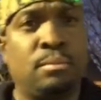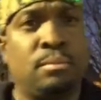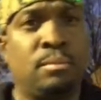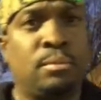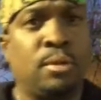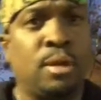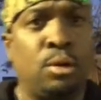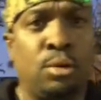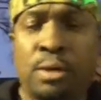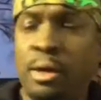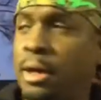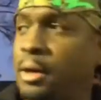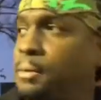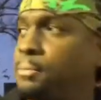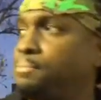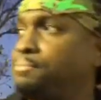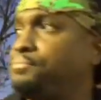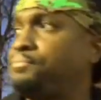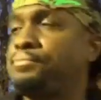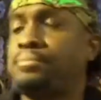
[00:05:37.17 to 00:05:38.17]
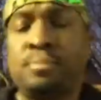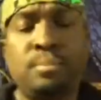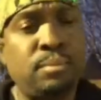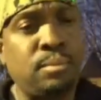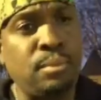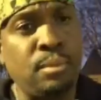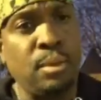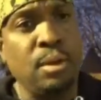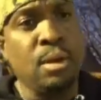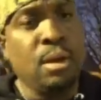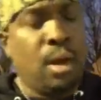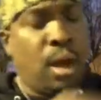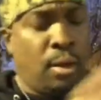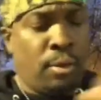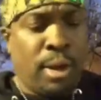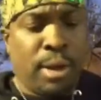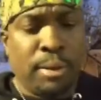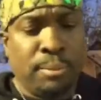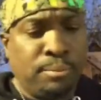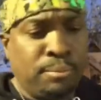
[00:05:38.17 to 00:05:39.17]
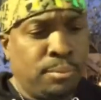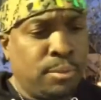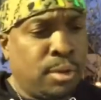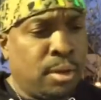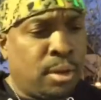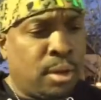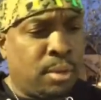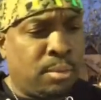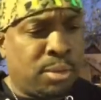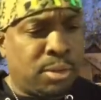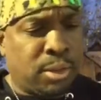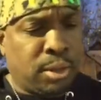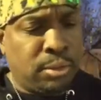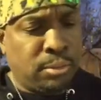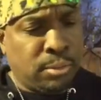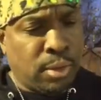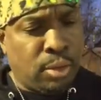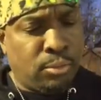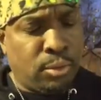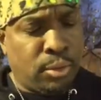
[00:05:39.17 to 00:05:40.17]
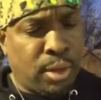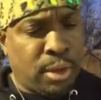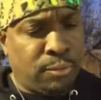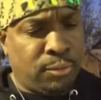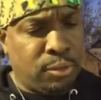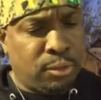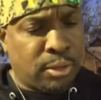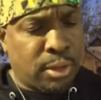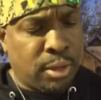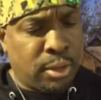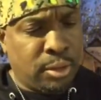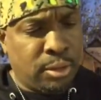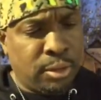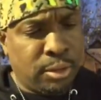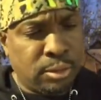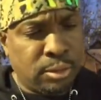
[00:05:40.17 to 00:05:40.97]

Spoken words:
Okay. All right. Let me see. I wrote down a few things.